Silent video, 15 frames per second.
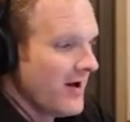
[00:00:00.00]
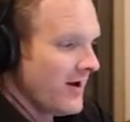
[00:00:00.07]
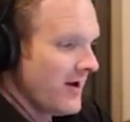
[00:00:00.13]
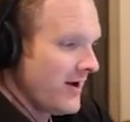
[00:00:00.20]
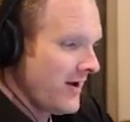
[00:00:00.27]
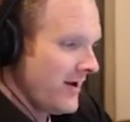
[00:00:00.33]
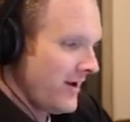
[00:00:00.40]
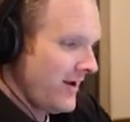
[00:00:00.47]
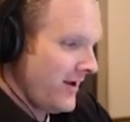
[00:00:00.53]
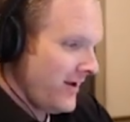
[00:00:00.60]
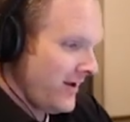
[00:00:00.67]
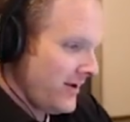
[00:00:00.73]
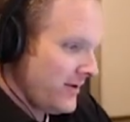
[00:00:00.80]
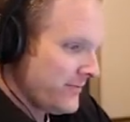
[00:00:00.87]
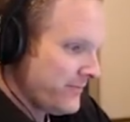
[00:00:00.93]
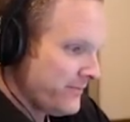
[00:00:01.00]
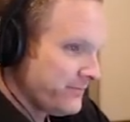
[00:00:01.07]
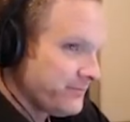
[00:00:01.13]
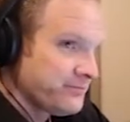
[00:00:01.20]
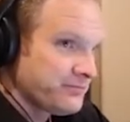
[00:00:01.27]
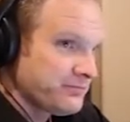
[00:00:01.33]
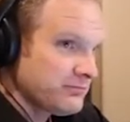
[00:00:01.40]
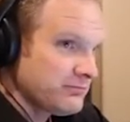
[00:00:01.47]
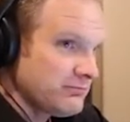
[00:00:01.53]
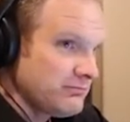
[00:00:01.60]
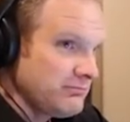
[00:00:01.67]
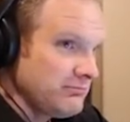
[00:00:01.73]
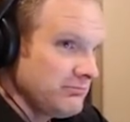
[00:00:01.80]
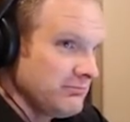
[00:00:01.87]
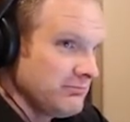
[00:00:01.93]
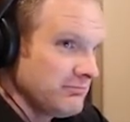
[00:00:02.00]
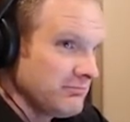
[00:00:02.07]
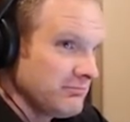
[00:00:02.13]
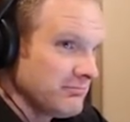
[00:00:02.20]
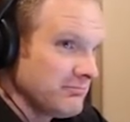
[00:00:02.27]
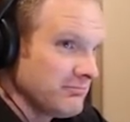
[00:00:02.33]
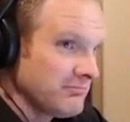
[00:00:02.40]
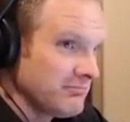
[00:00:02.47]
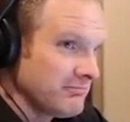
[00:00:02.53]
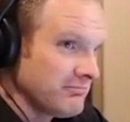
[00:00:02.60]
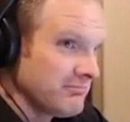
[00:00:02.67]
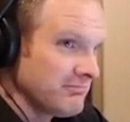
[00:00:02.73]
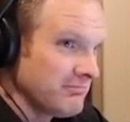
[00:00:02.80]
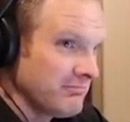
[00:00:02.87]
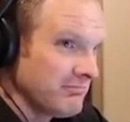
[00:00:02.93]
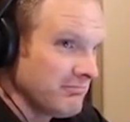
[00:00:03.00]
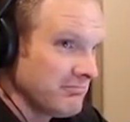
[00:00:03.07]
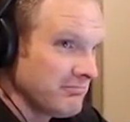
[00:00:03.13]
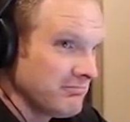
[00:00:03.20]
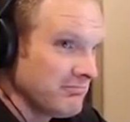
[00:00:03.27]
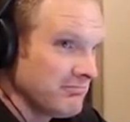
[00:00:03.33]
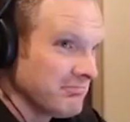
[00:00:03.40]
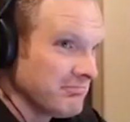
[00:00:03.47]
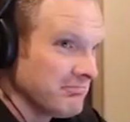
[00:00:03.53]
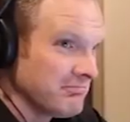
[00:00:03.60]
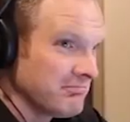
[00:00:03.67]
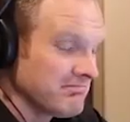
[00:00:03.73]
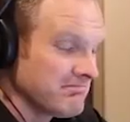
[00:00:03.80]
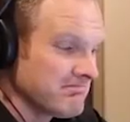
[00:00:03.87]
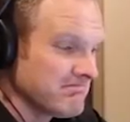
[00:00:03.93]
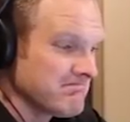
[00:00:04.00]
(silent)